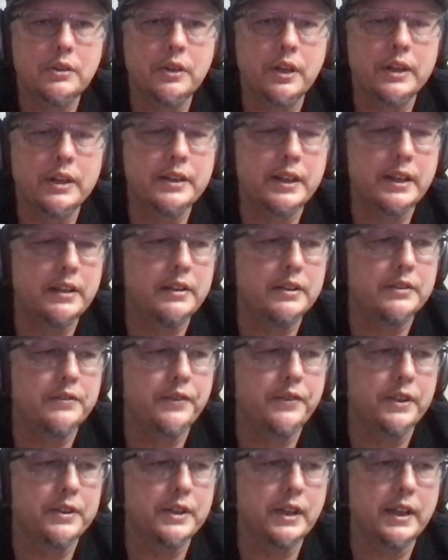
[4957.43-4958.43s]
unless he just
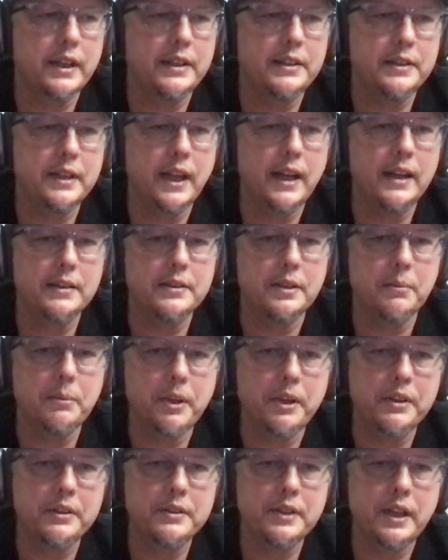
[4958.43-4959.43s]
feels like he's got
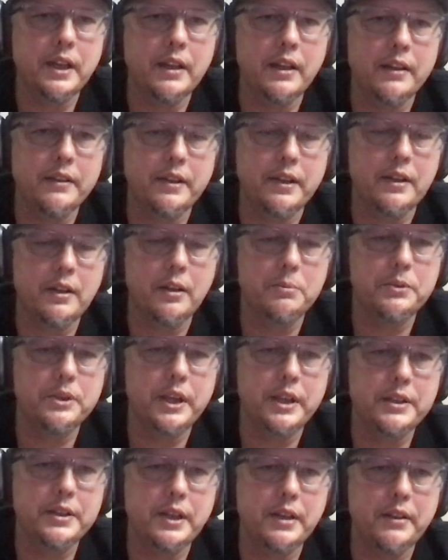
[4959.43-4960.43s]
something to say, like the Club
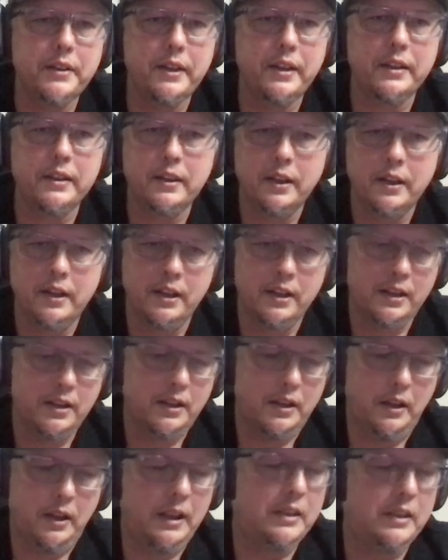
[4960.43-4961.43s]
Shay Shay thing,
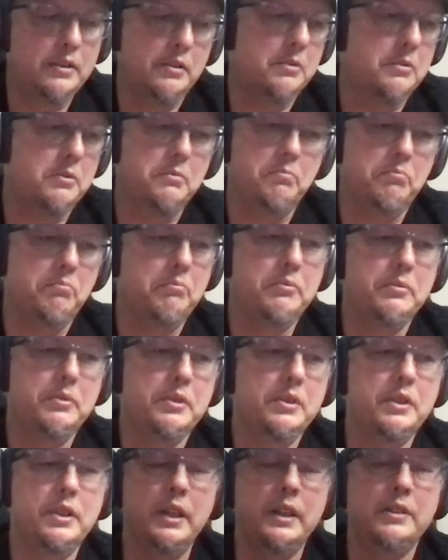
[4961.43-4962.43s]
he just
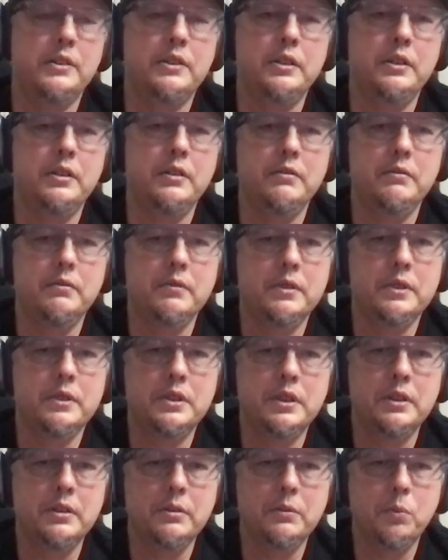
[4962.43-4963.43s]
sticks to
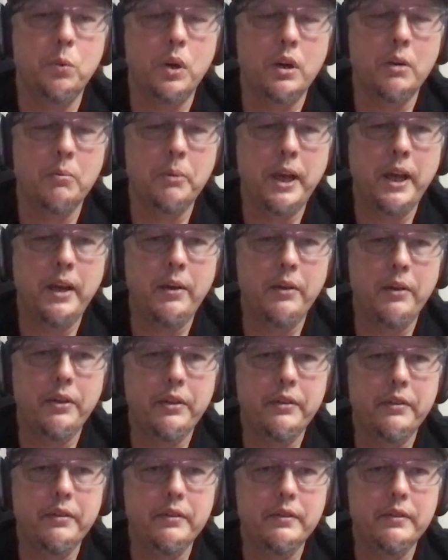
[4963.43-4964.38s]
word of mouth and